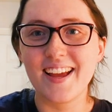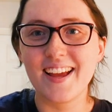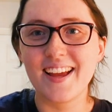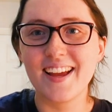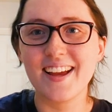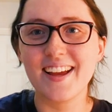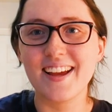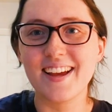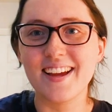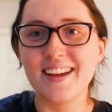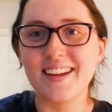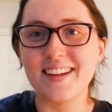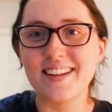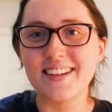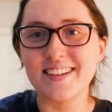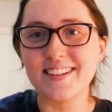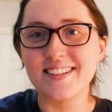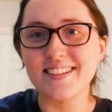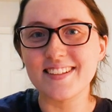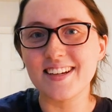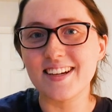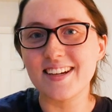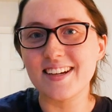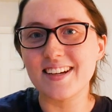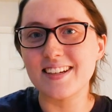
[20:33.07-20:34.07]

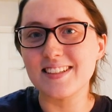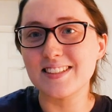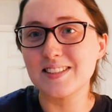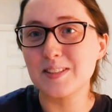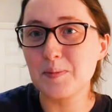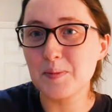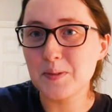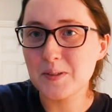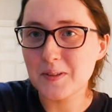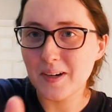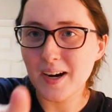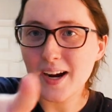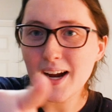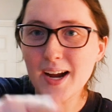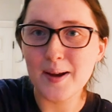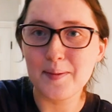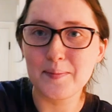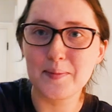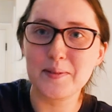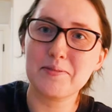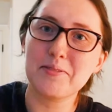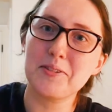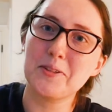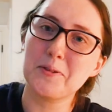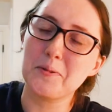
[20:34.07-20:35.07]
And uh,
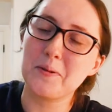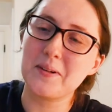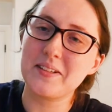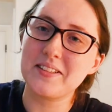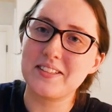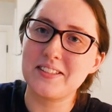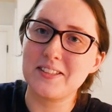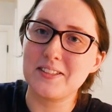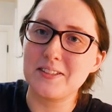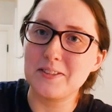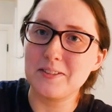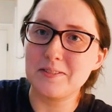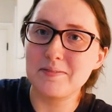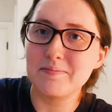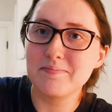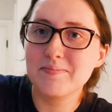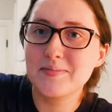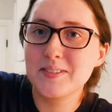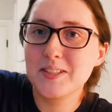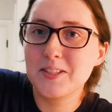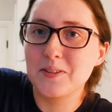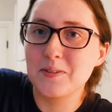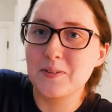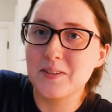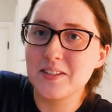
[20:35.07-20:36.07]
subscribe if you want to,
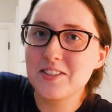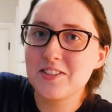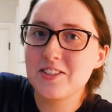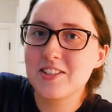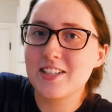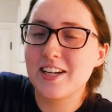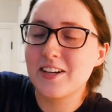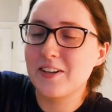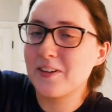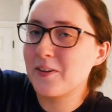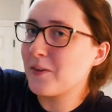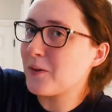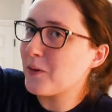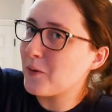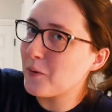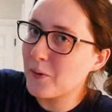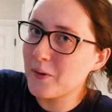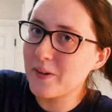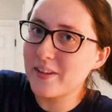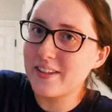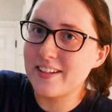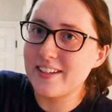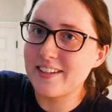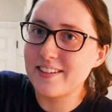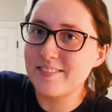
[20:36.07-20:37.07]
to this channel
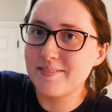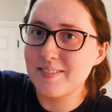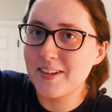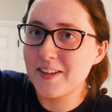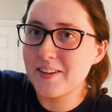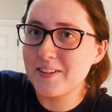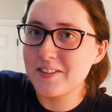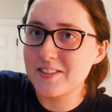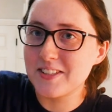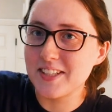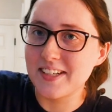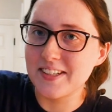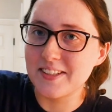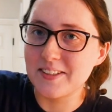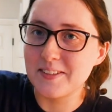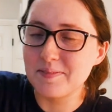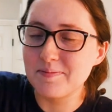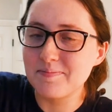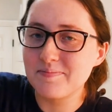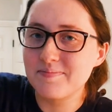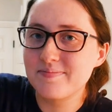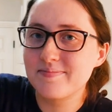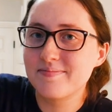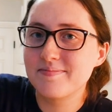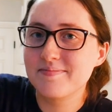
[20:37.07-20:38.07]
or the other channel.
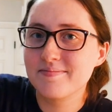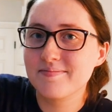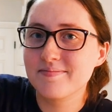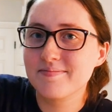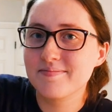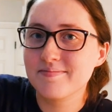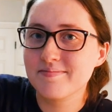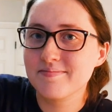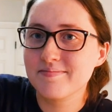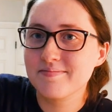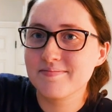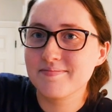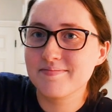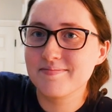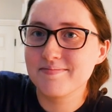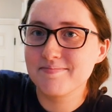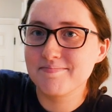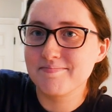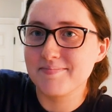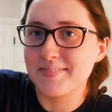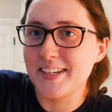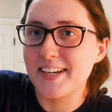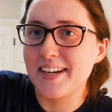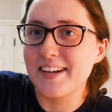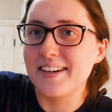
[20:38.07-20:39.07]

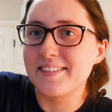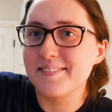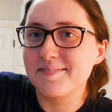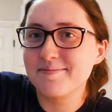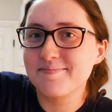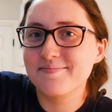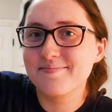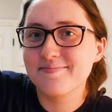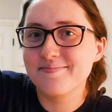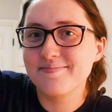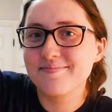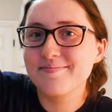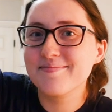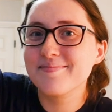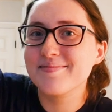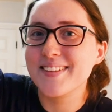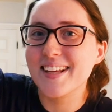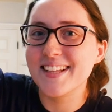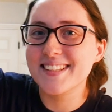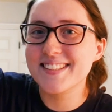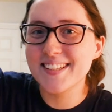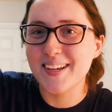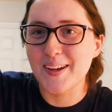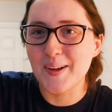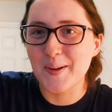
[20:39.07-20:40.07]
Yeah,
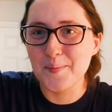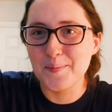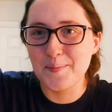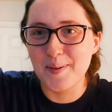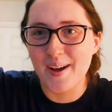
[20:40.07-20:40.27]
that's all.